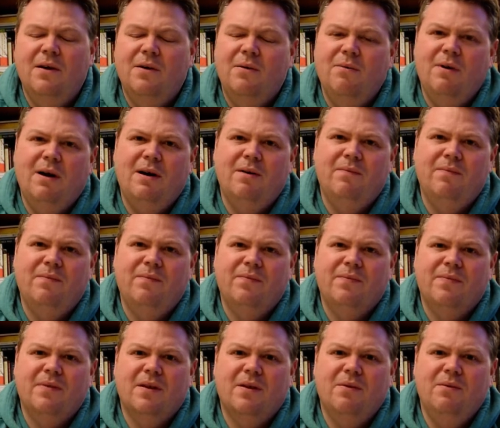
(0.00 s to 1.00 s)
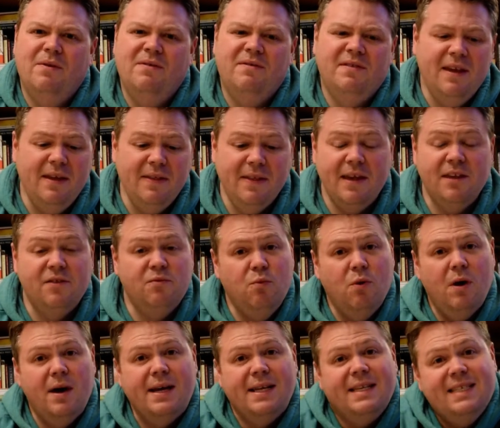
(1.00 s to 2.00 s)
Well, we've seen that his
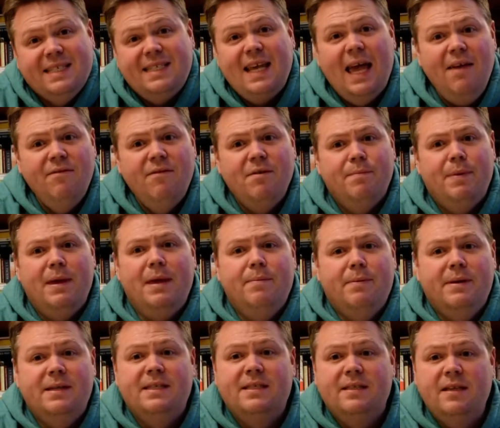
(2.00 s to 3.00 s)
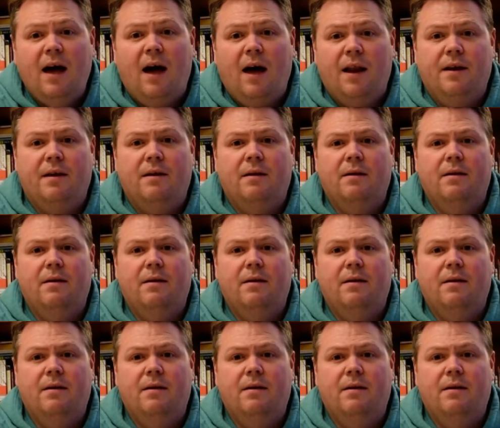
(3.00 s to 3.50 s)
work in saving people is done.